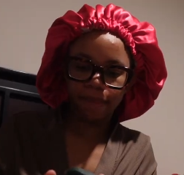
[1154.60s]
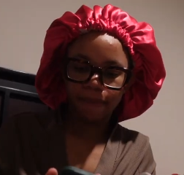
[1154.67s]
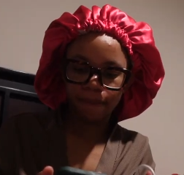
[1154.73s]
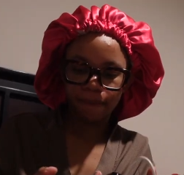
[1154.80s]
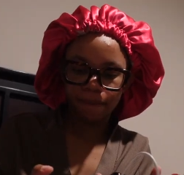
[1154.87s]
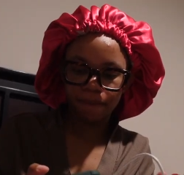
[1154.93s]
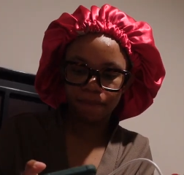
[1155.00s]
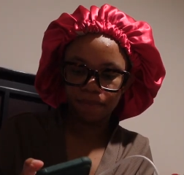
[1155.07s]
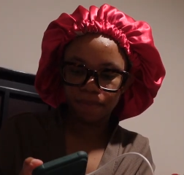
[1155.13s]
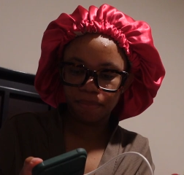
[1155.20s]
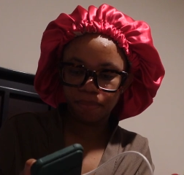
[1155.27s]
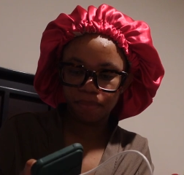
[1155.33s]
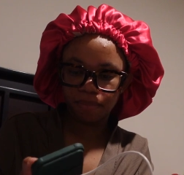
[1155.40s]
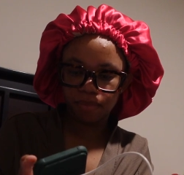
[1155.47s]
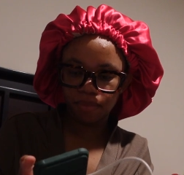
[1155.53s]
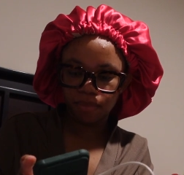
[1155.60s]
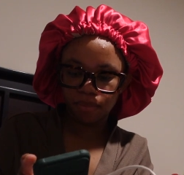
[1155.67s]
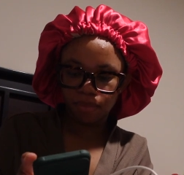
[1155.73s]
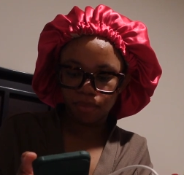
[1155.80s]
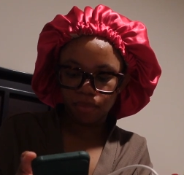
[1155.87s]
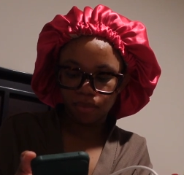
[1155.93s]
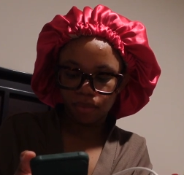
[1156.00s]

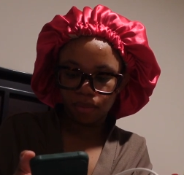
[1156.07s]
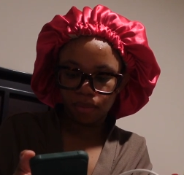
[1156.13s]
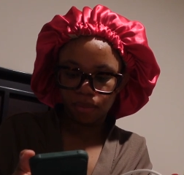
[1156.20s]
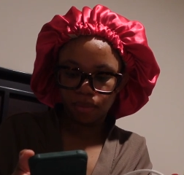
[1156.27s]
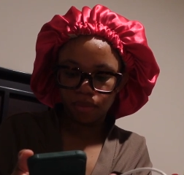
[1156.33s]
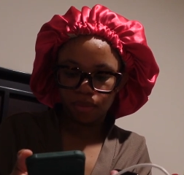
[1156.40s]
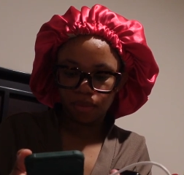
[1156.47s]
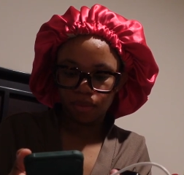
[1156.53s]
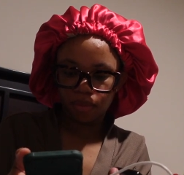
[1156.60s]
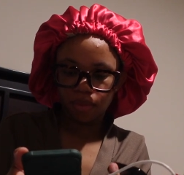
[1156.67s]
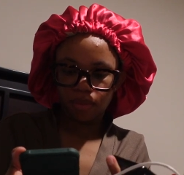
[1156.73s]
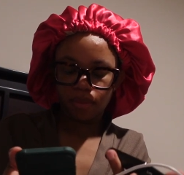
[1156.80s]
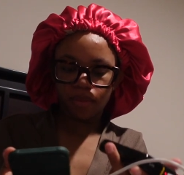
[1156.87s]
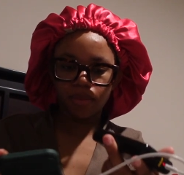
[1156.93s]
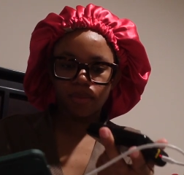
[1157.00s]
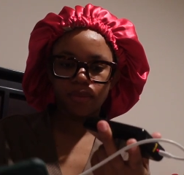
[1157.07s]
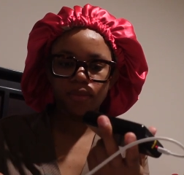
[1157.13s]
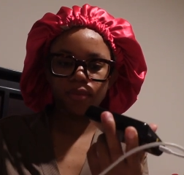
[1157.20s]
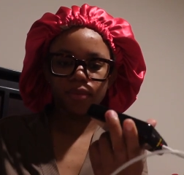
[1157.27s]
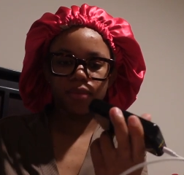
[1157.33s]
(silence)